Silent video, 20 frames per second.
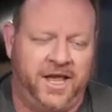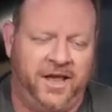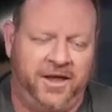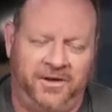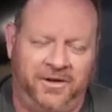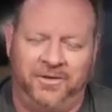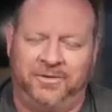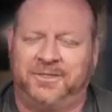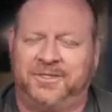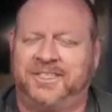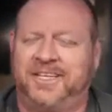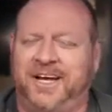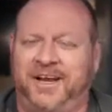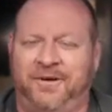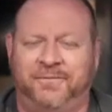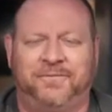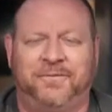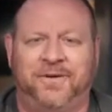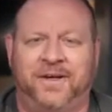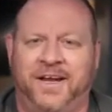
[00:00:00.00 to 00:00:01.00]
It was
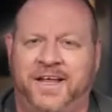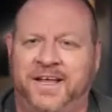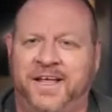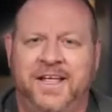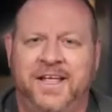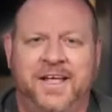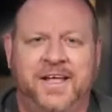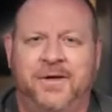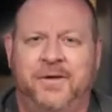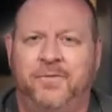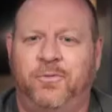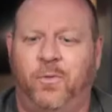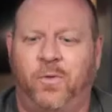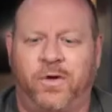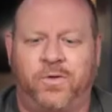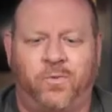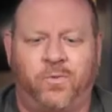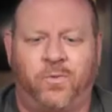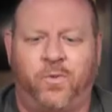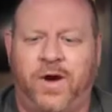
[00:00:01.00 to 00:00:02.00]
kind of funny.
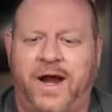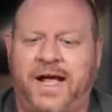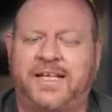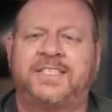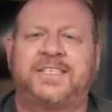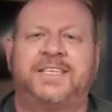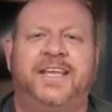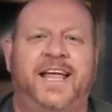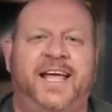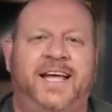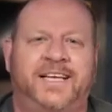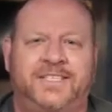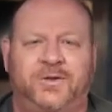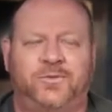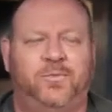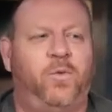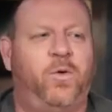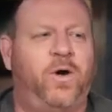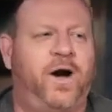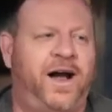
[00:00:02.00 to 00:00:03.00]
What rat's nest
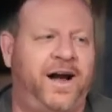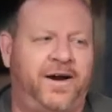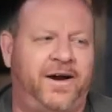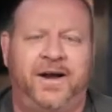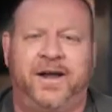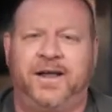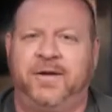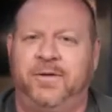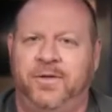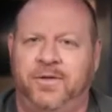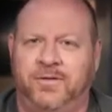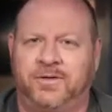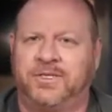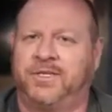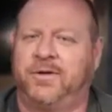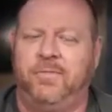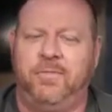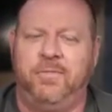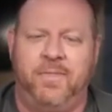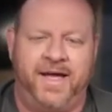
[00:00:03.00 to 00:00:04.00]
wiring,
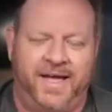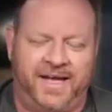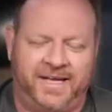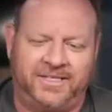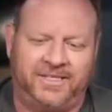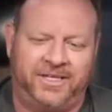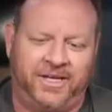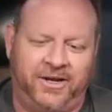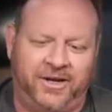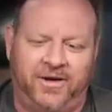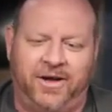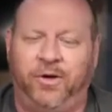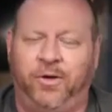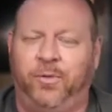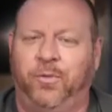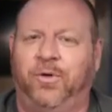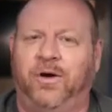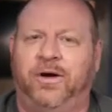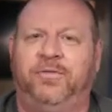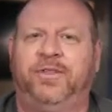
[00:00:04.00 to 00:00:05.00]
just a mess. I
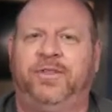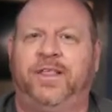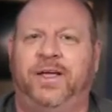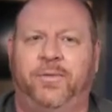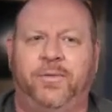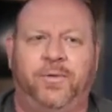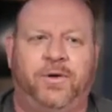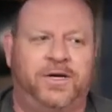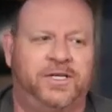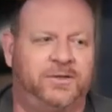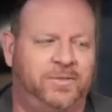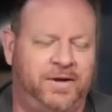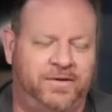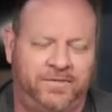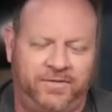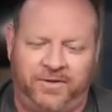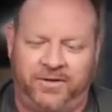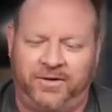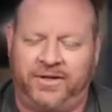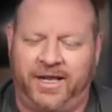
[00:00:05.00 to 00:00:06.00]
knew where everything was, but
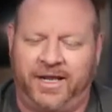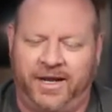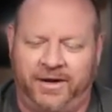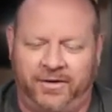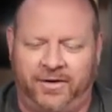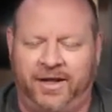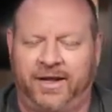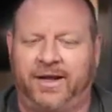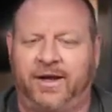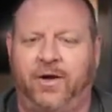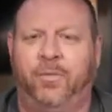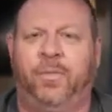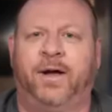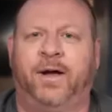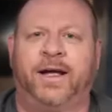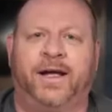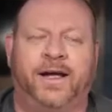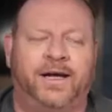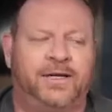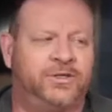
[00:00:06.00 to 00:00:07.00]
if you looked at it, you're like, oh
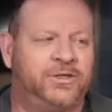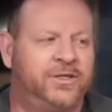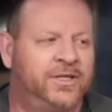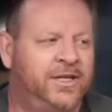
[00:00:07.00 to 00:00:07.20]
my gosh.